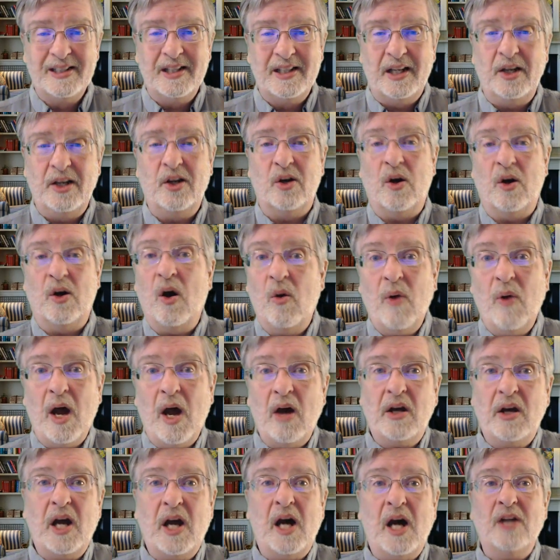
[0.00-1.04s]
And you go, oh,
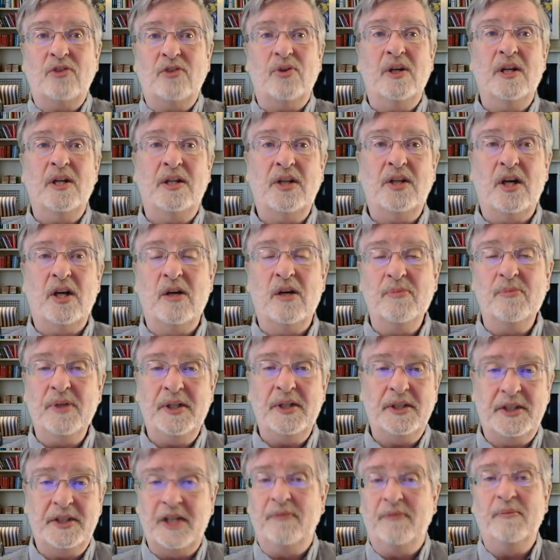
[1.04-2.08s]
wow, God's trying to tell me.
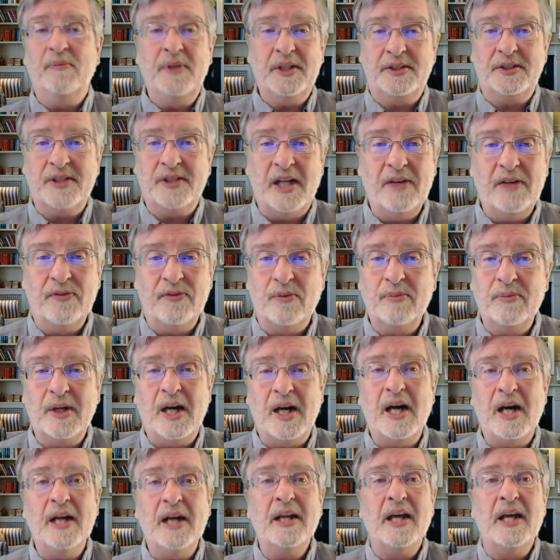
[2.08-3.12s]
He's giving me a sign from
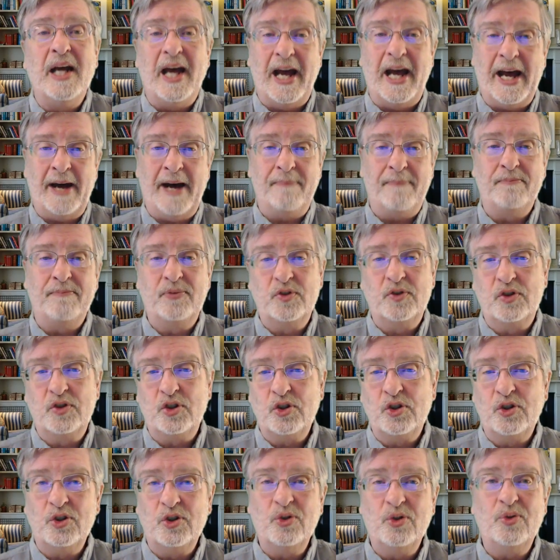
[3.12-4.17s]
God.
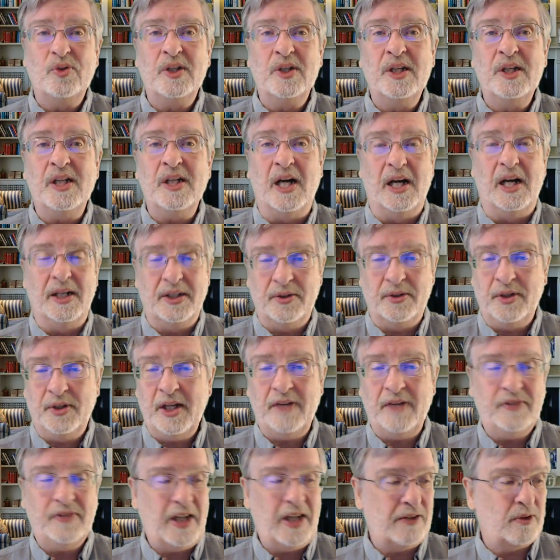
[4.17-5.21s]
Absolutely not. You
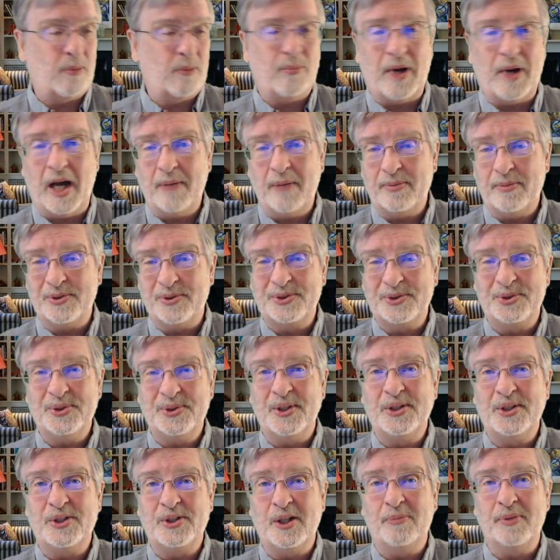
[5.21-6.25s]
have to have the Bible to
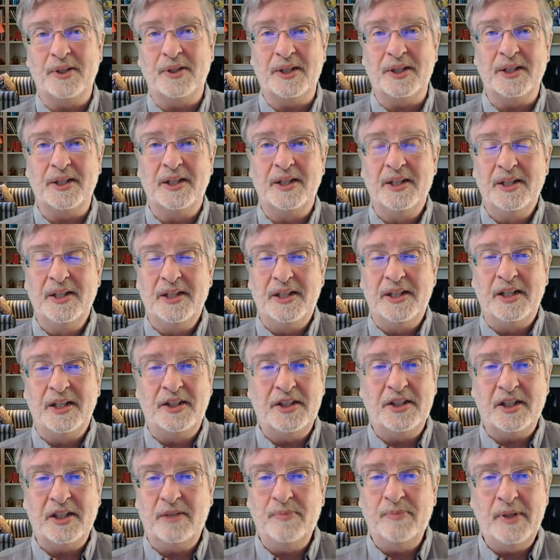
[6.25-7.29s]
interpret it. It
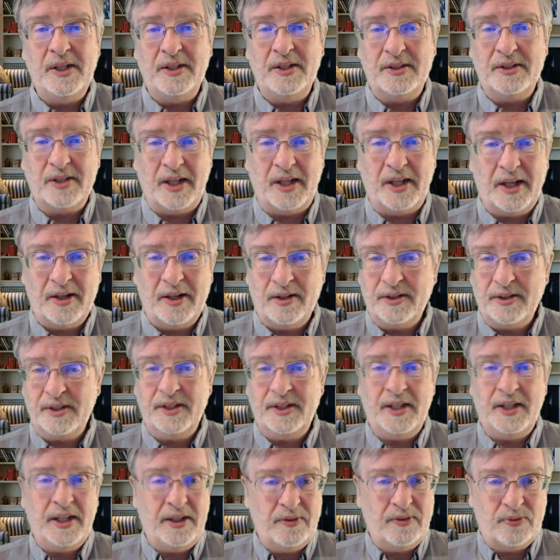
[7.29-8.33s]
just means the
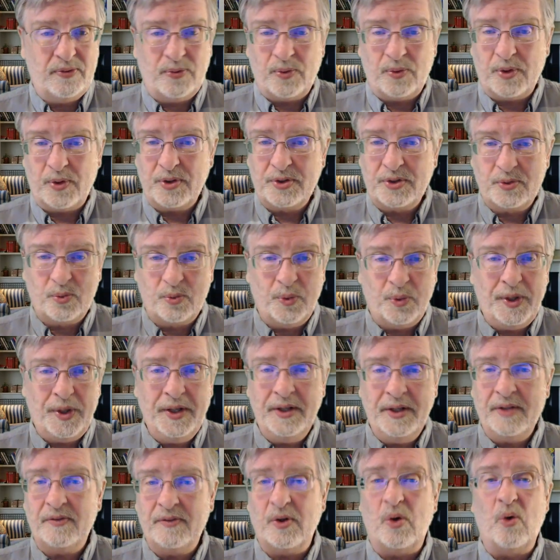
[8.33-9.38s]
hurricane force
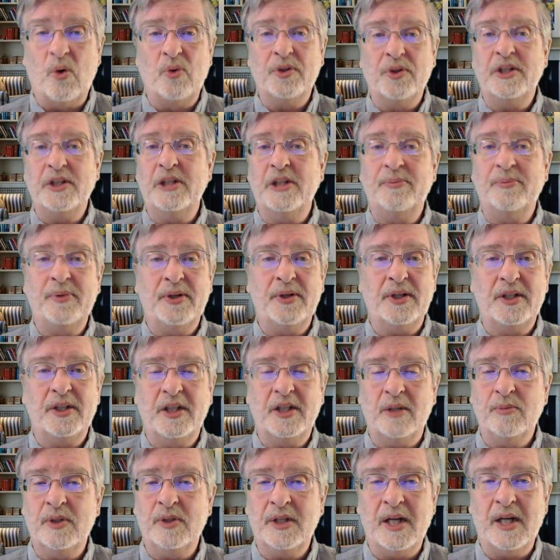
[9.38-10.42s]
wind of the Holy Spirit
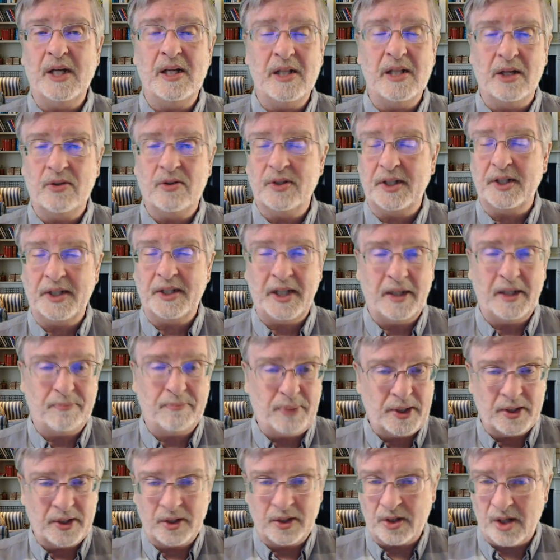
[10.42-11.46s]
coming down, like on the day of
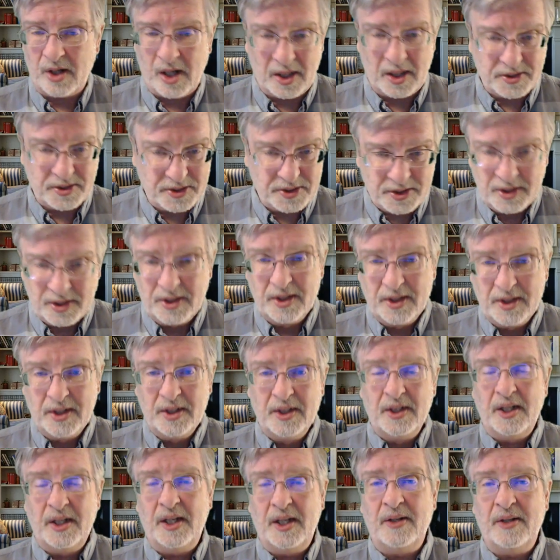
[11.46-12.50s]
Pentecost
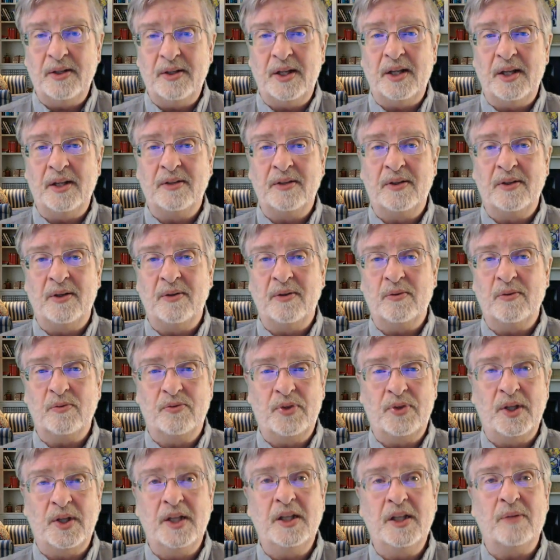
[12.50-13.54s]
and, and, and
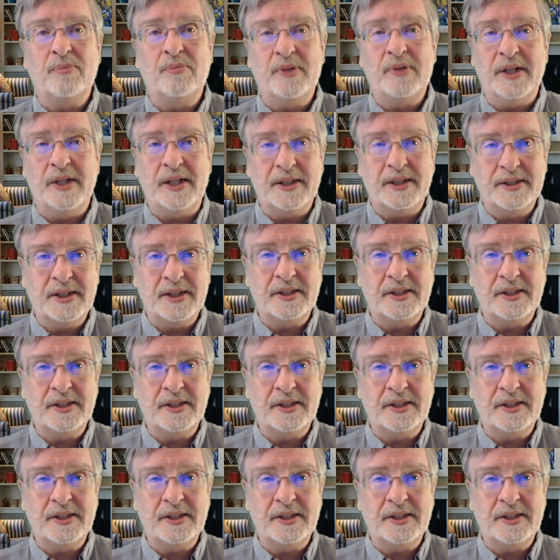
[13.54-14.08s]
filling the place.